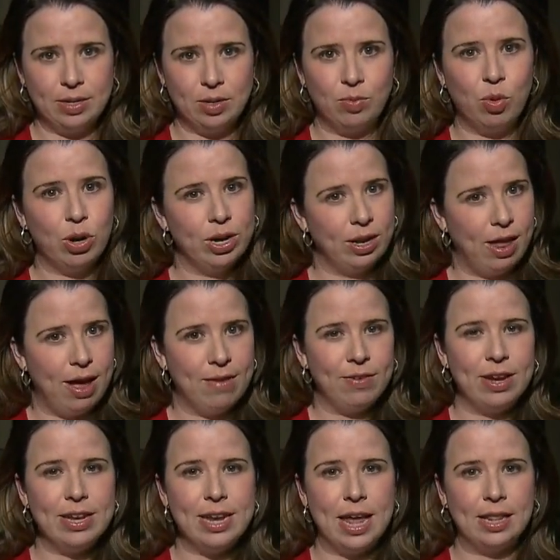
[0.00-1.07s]
Reporting live
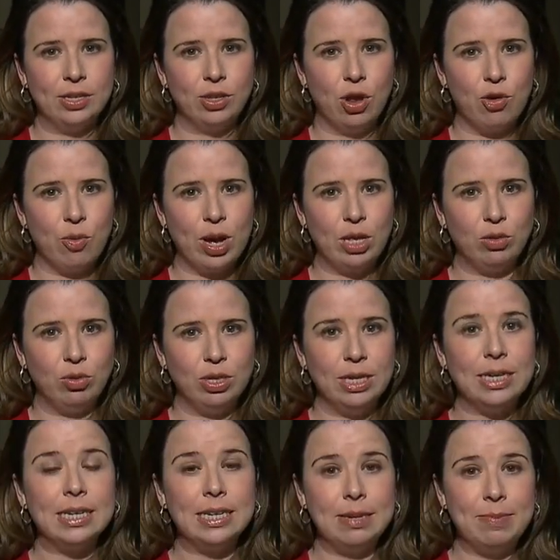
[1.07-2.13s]
in Dallas, Andrea
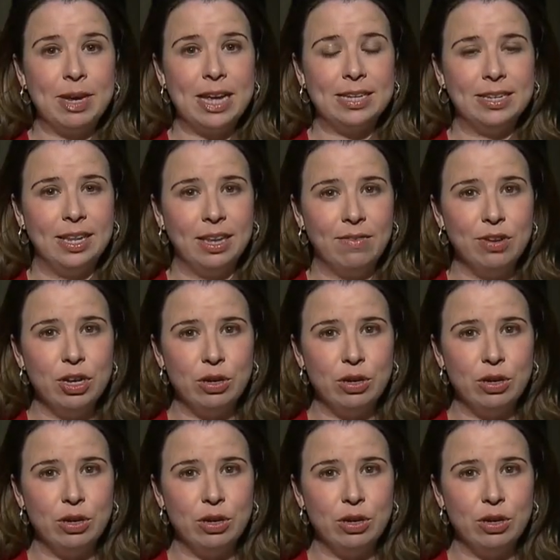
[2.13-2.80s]
Lucia, CBS 11